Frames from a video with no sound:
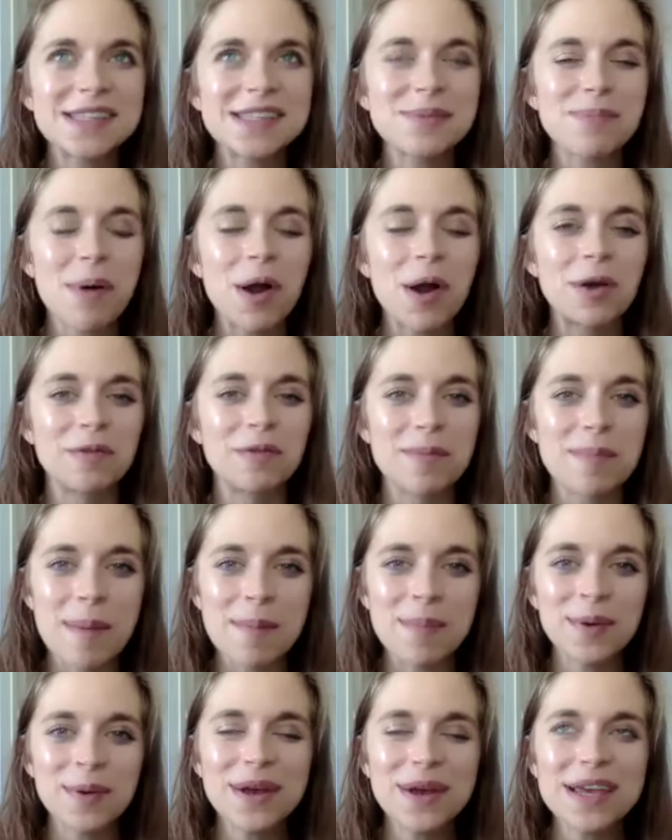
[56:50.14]
the part.
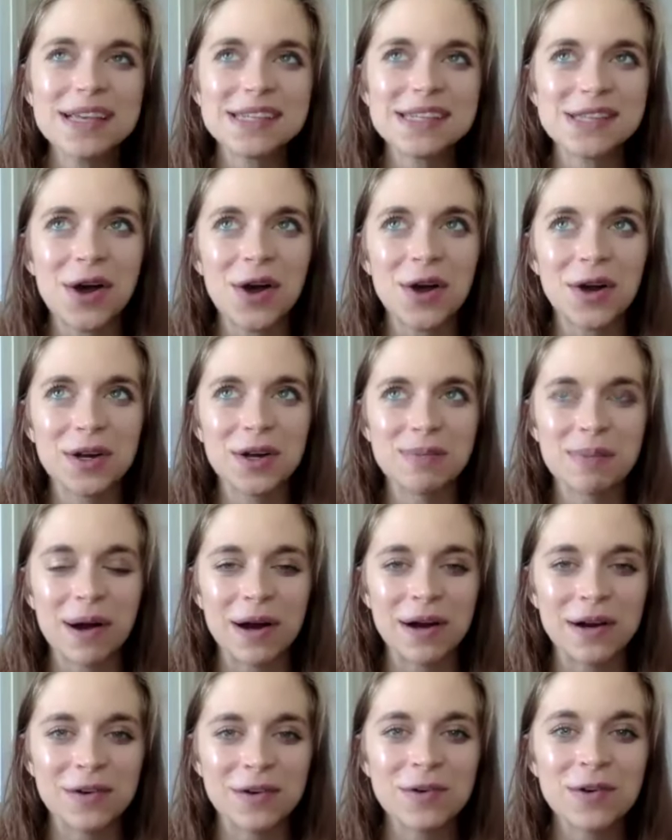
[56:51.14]
Remembering is the hard
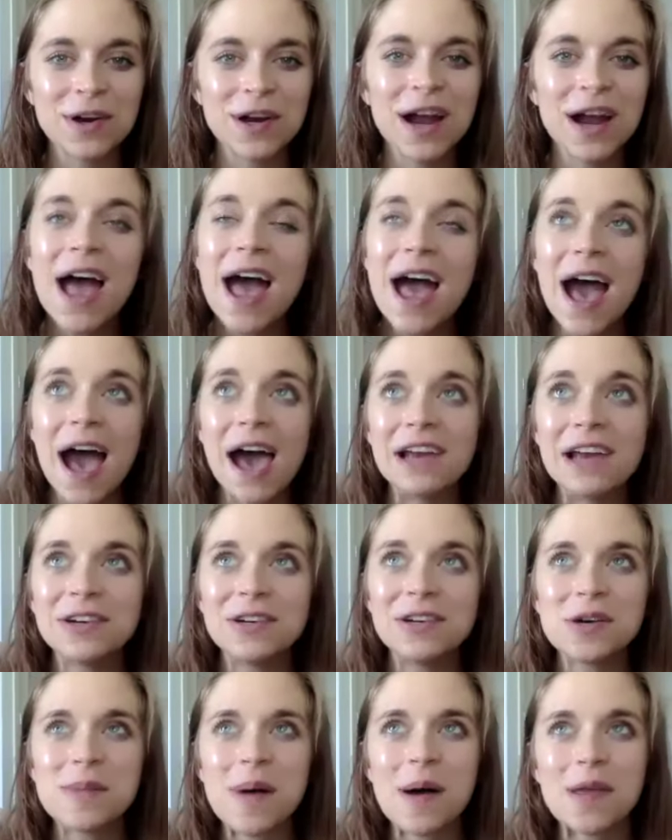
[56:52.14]
part. Or I don't
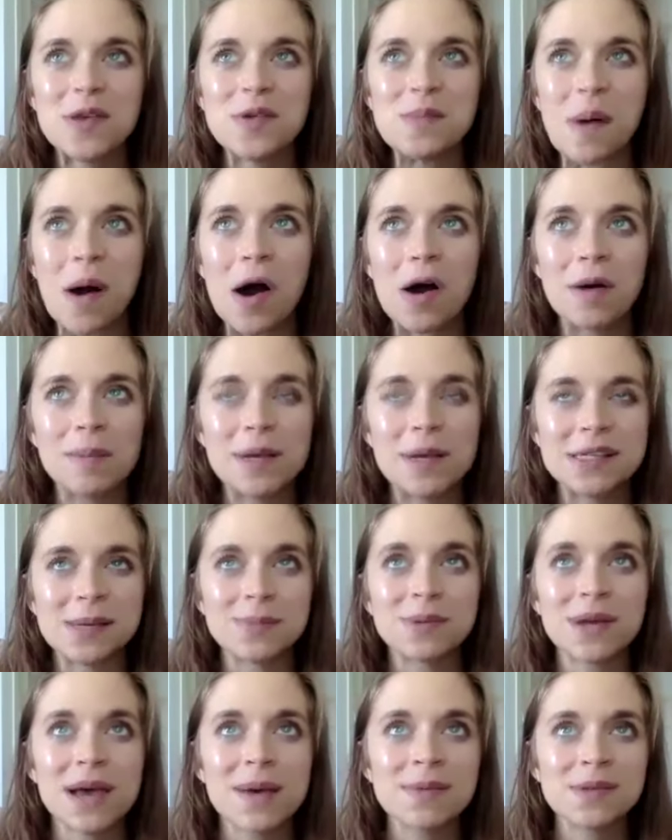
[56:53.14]
know about you, Paul, but
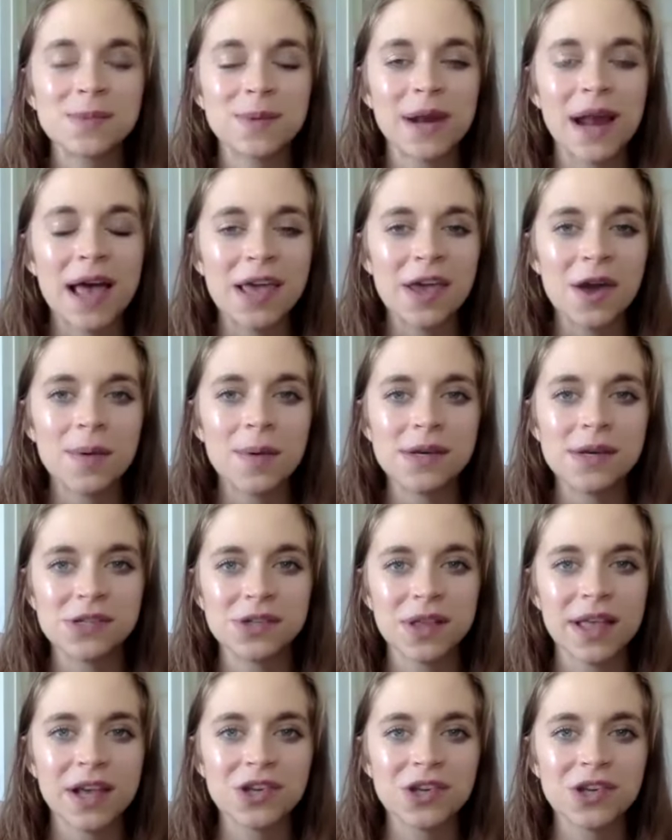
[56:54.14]
sometimes when I go and do
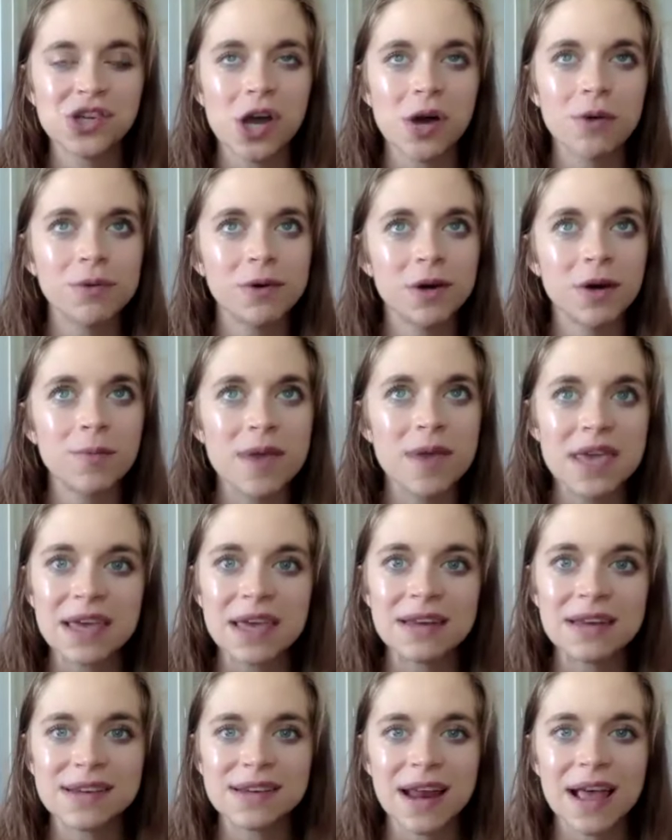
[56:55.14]
like a show or a
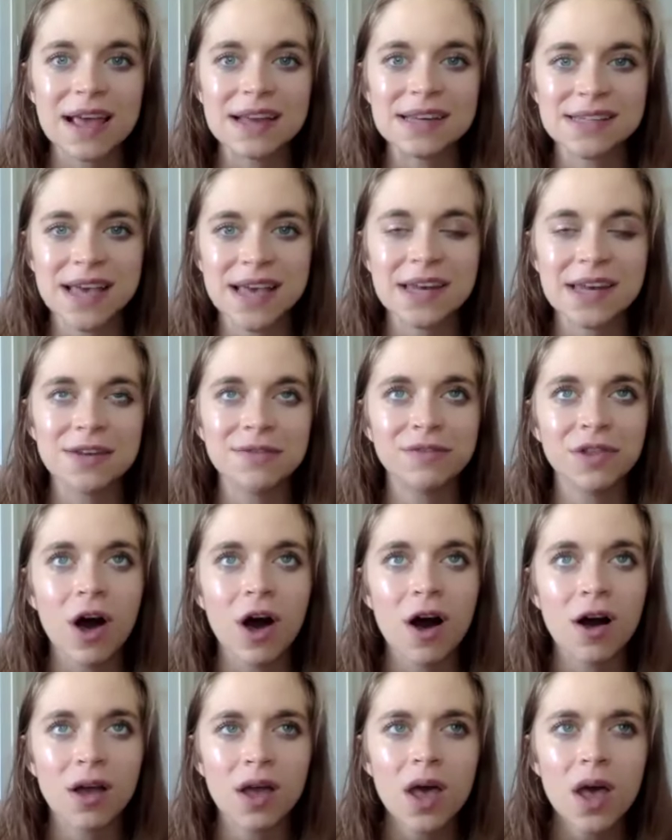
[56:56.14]
weekend and I intend to
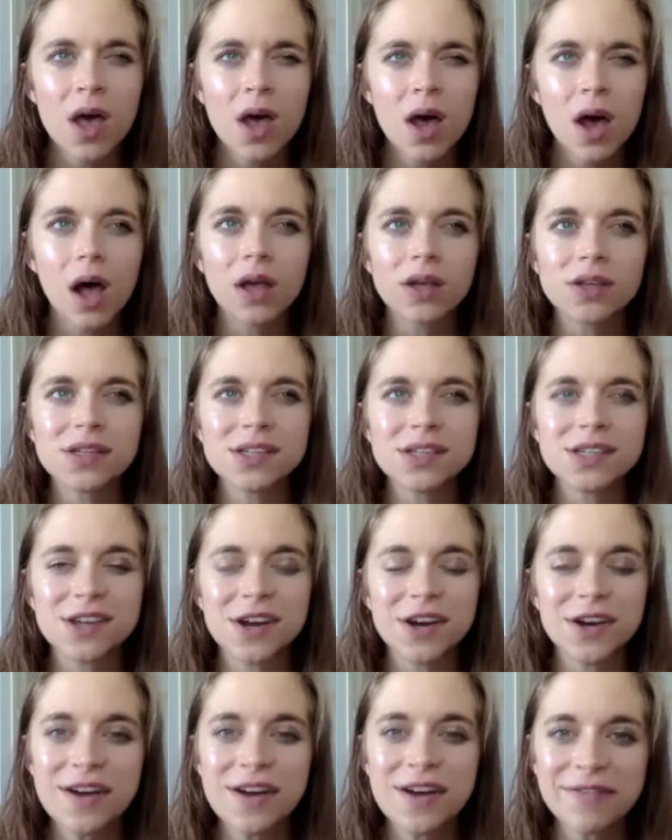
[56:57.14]
vlog, I'll
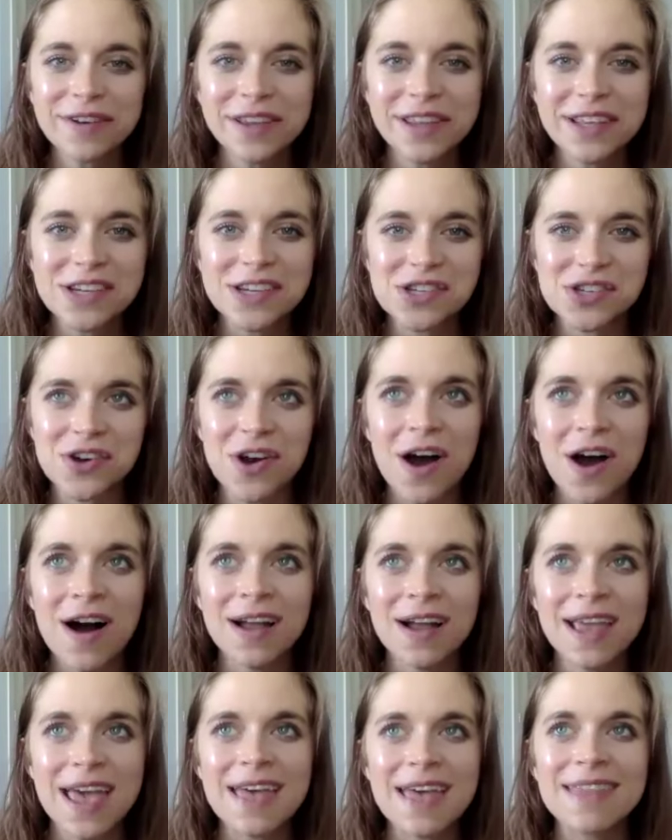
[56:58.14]
start off really
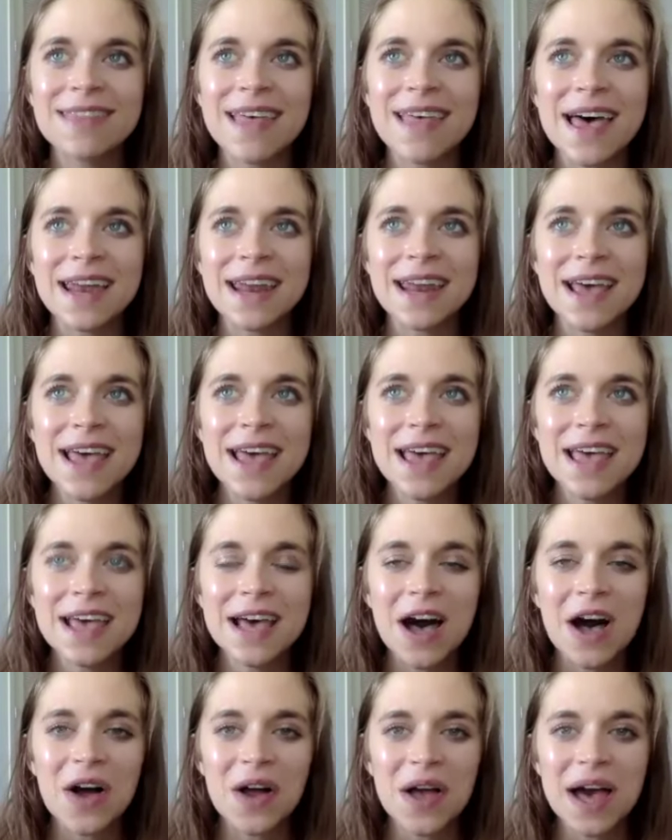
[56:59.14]
strong and then
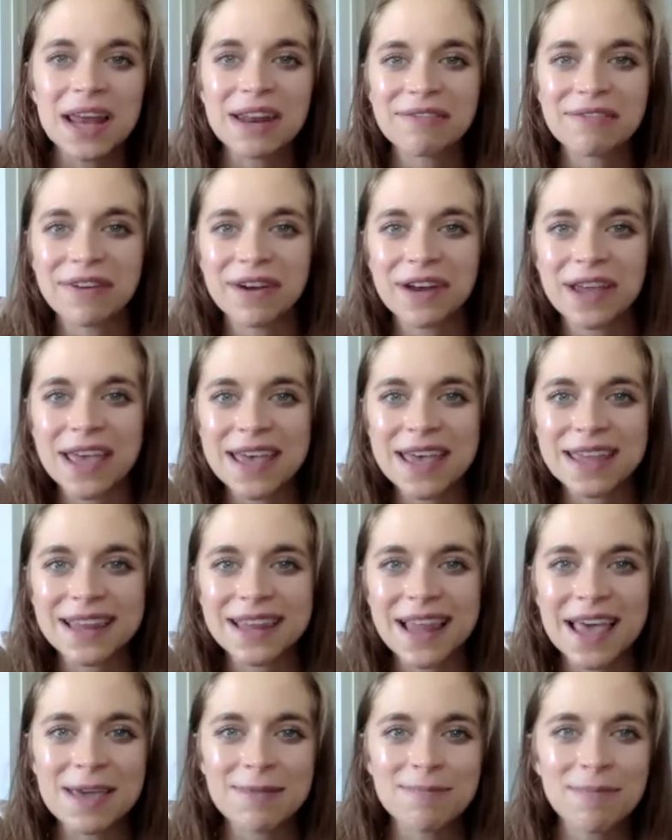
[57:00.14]
I'll kind of forget
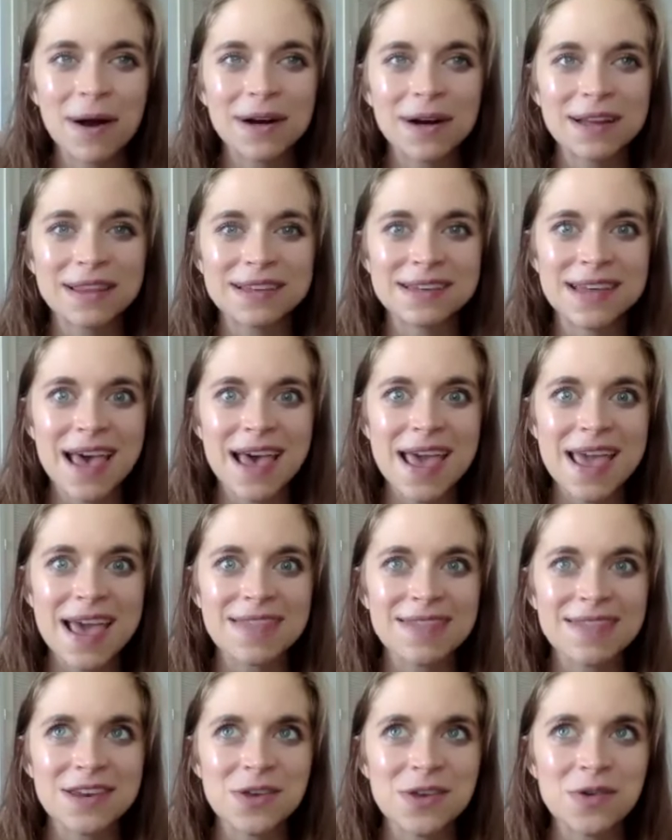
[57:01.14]
like part of the day.
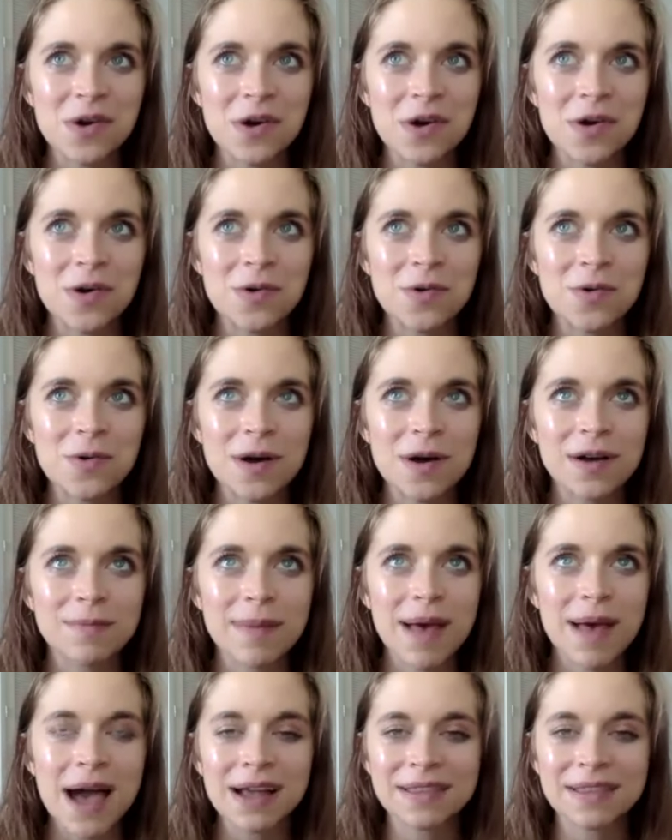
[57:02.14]
And then you go
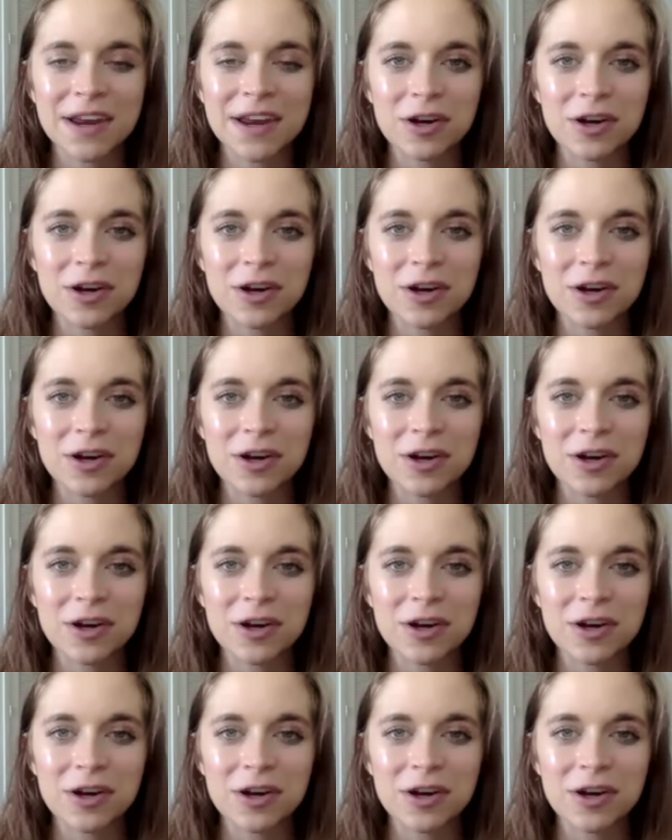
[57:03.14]
back later